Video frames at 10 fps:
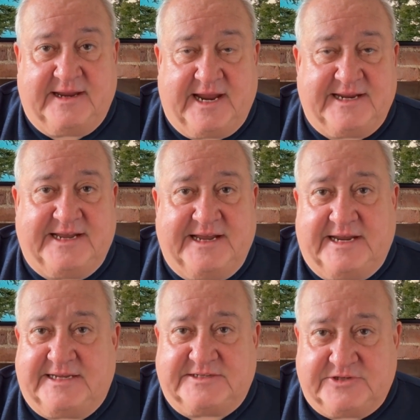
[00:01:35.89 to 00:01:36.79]
IKEA
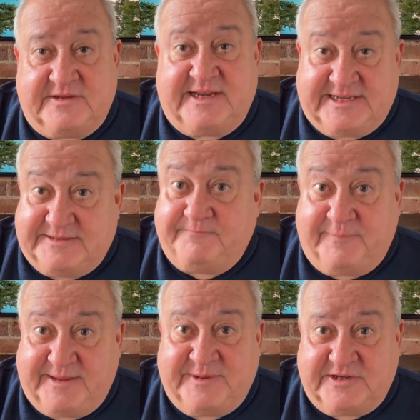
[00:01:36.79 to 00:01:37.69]
is donating
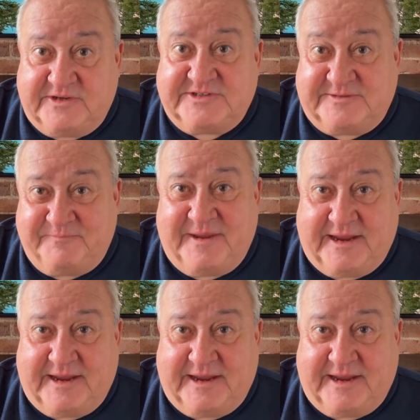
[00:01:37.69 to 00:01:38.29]
baby goods.